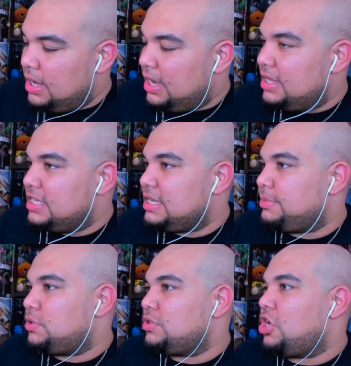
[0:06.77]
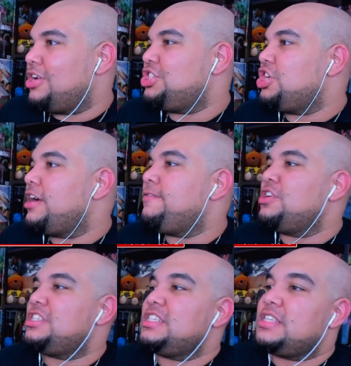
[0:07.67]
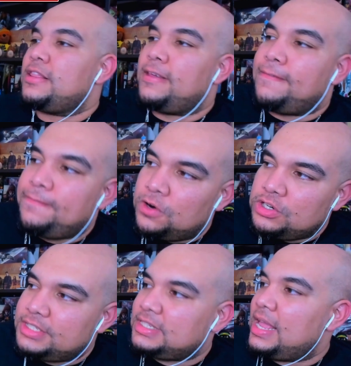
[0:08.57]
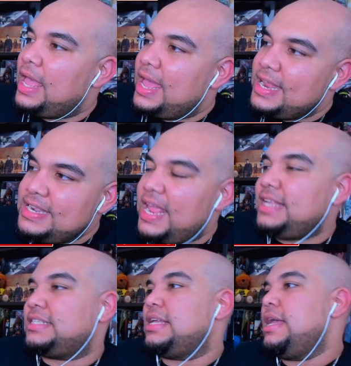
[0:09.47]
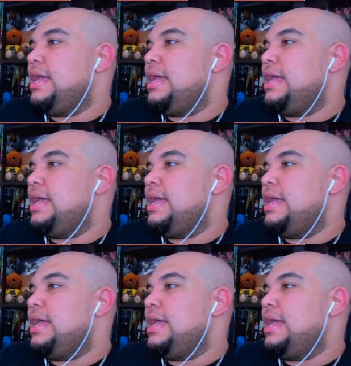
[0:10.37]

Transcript: This episode is called Chuck versus the First Date.